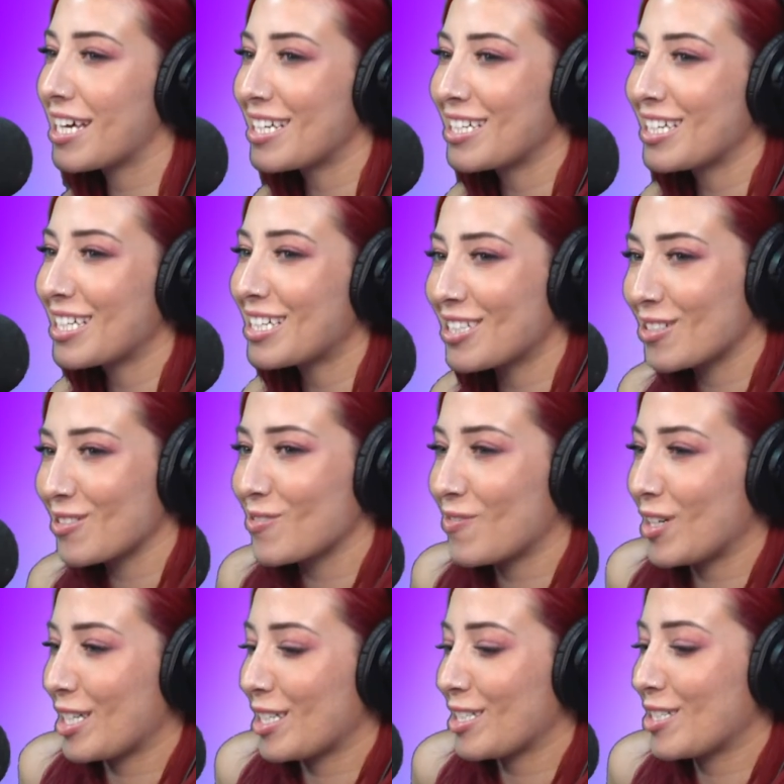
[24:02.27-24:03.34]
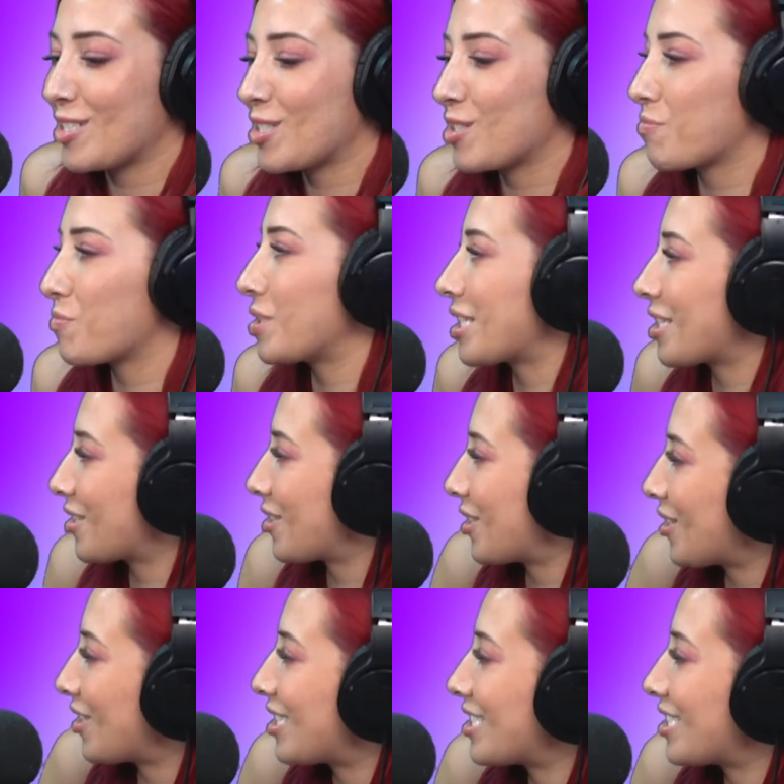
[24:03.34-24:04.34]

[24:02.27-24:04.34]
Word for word: getting like your fucking spleen or your